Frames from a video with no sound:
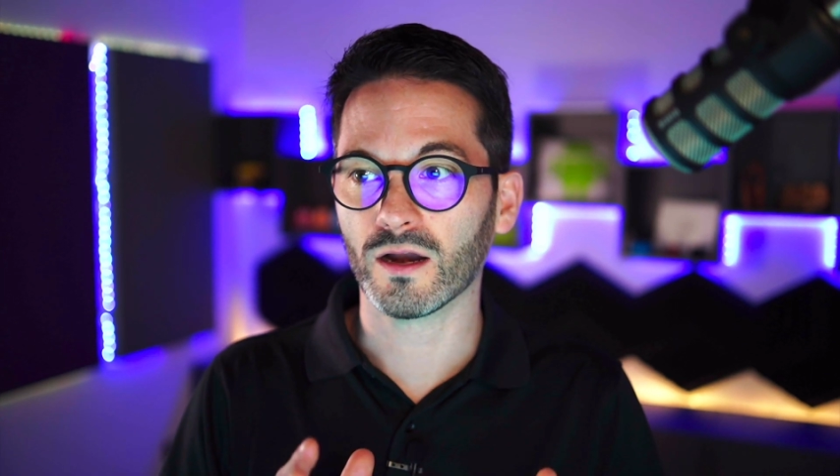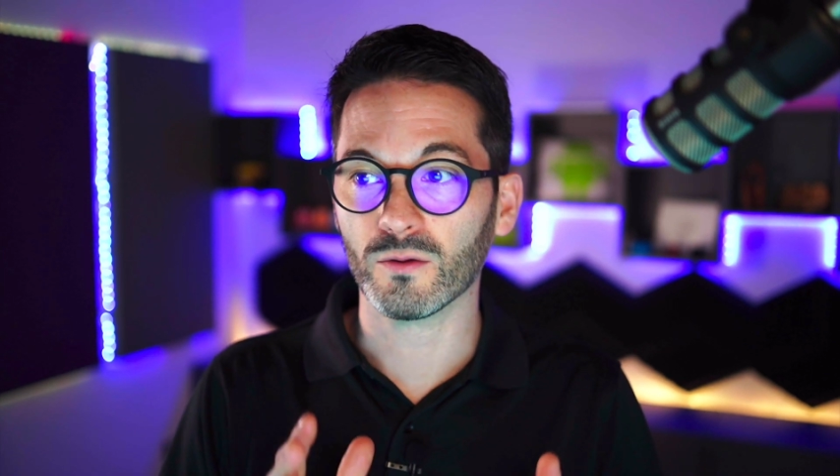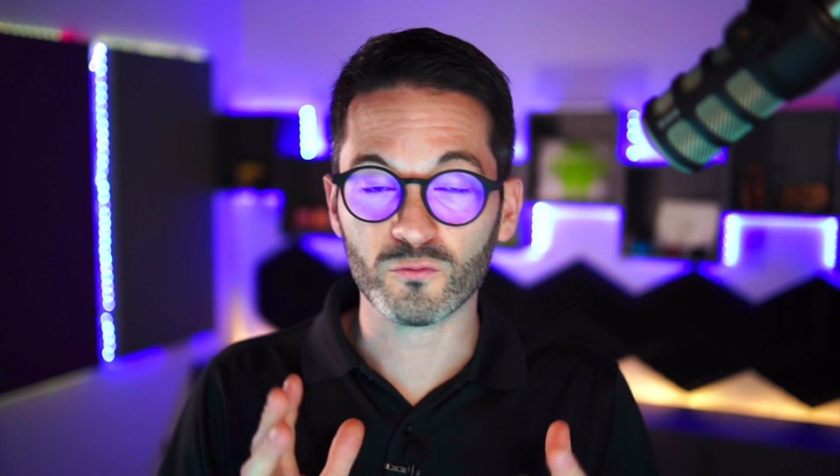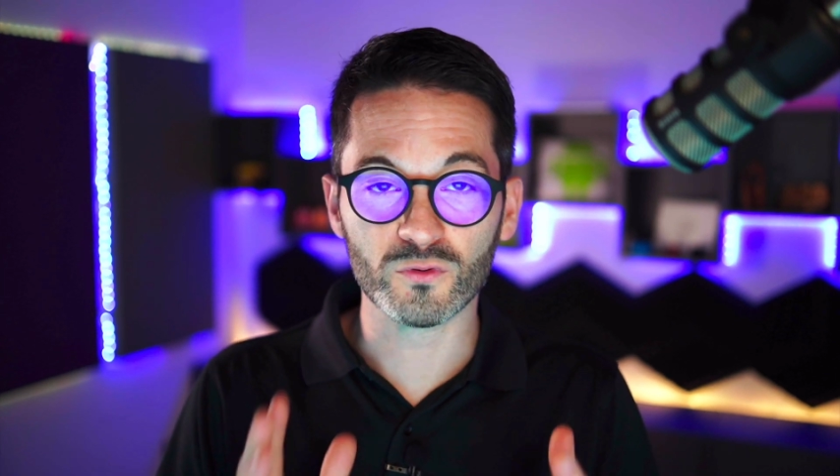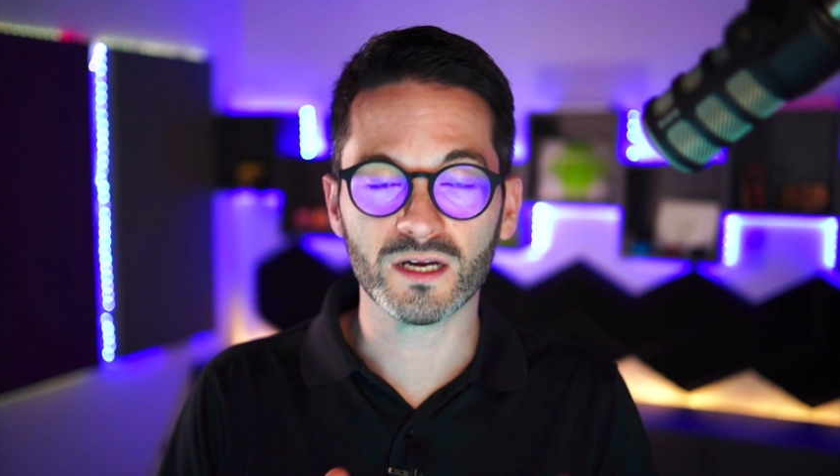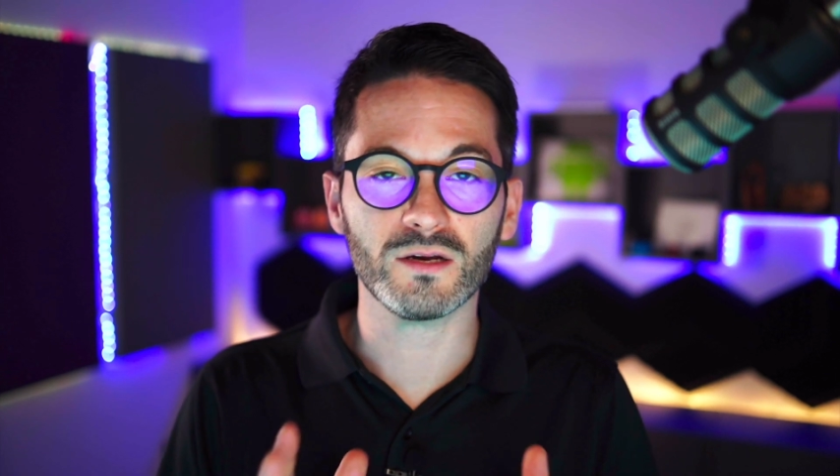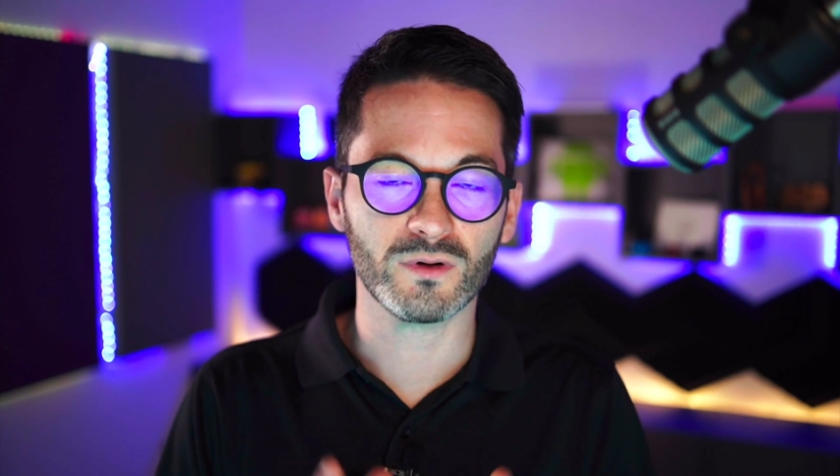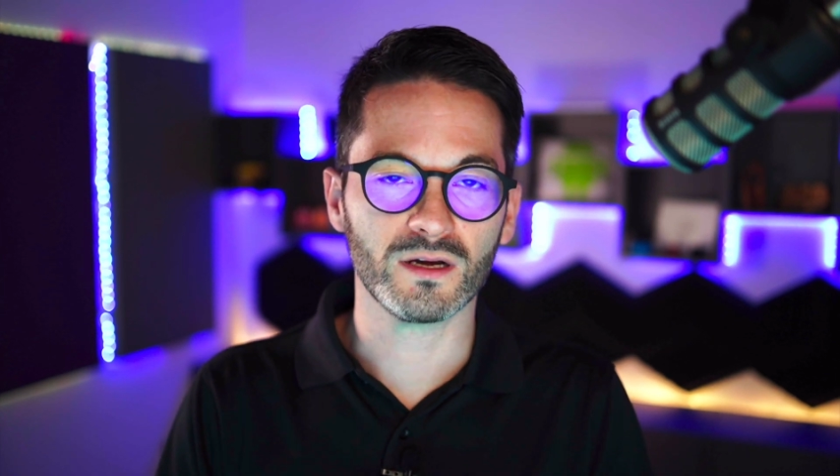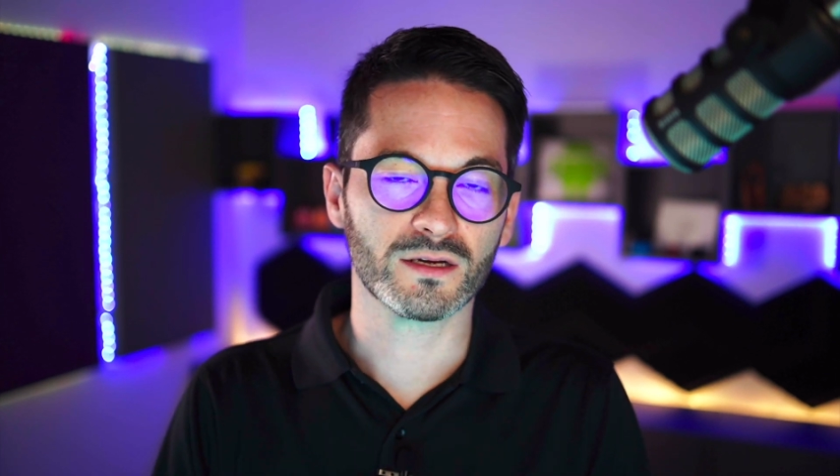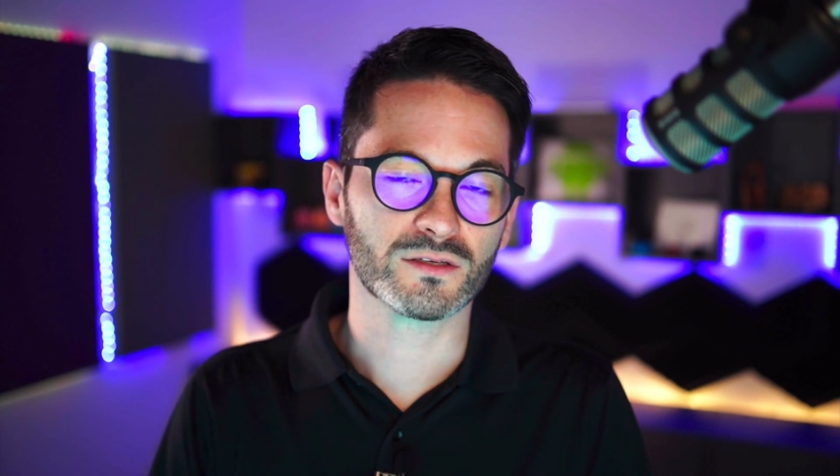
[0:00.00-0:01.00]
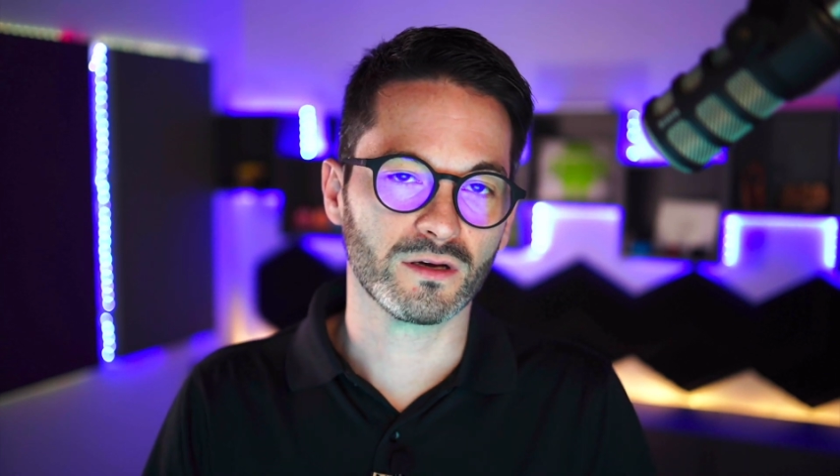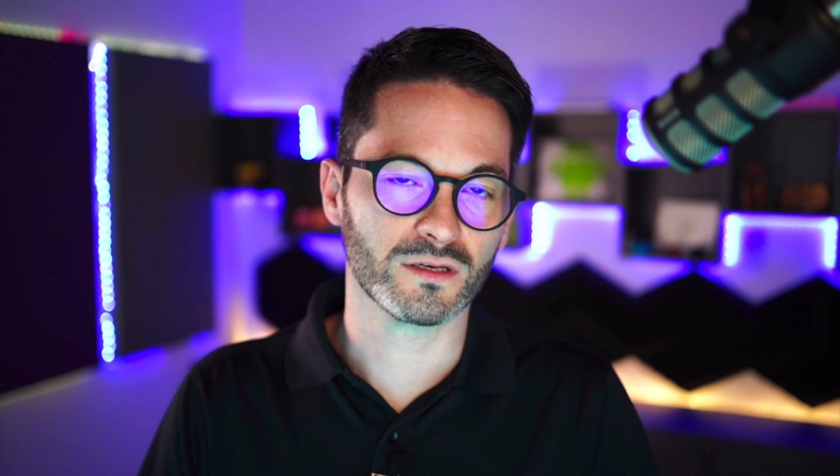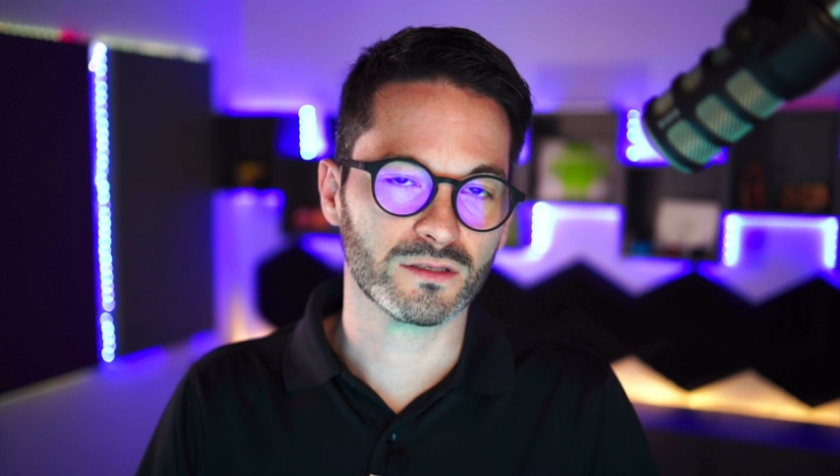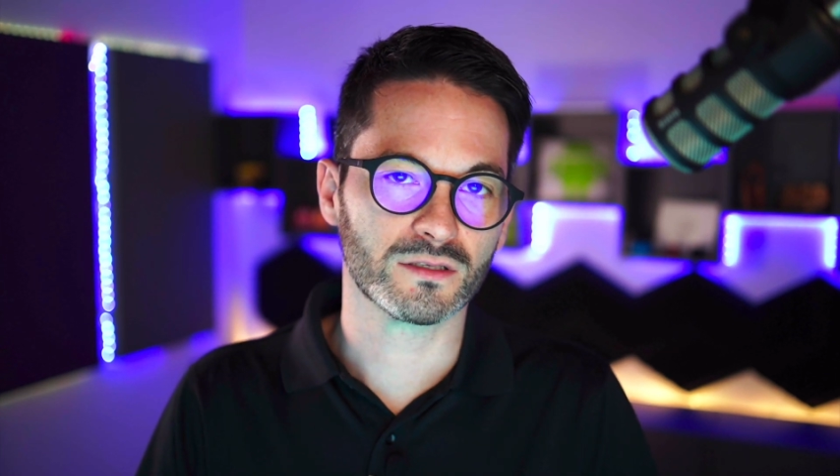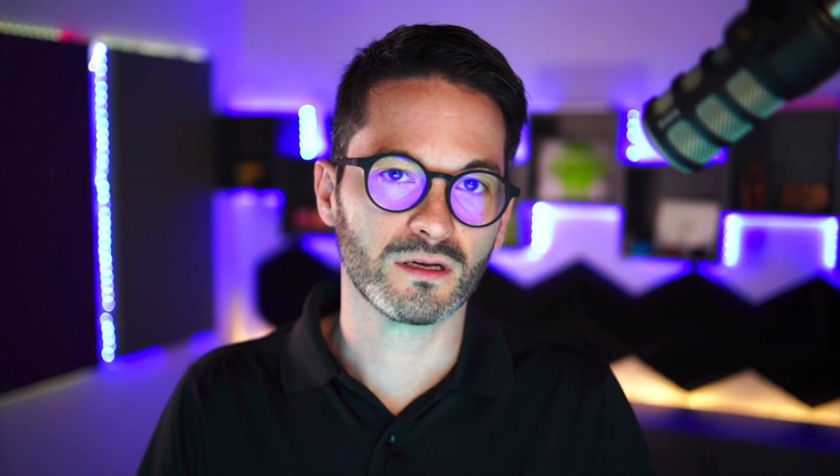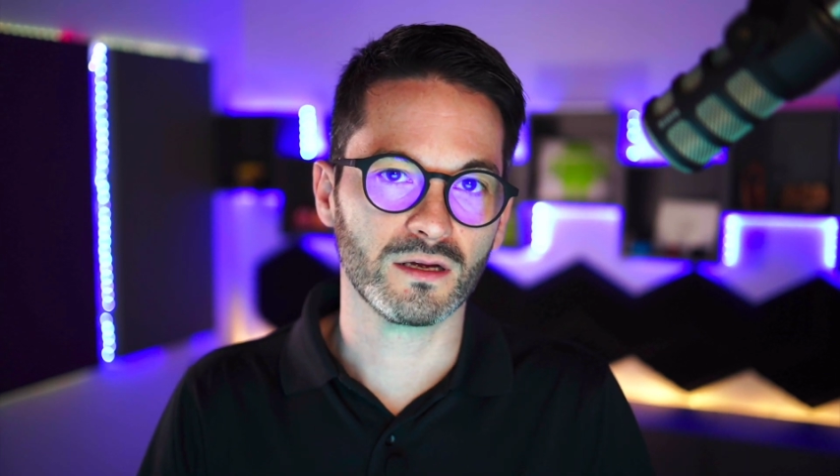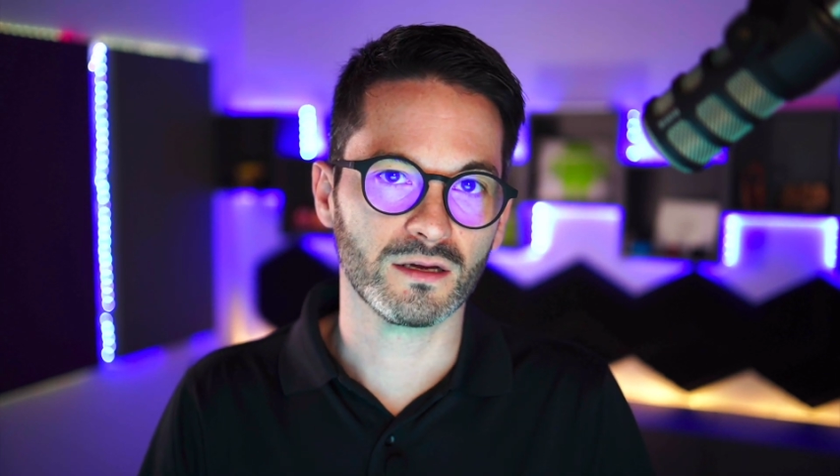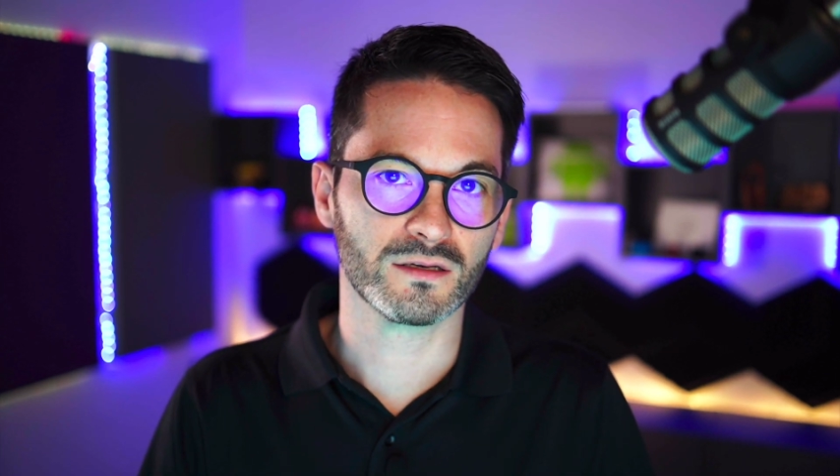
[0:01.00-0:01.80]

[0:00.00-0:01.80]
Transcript: and I'm really really excited uh,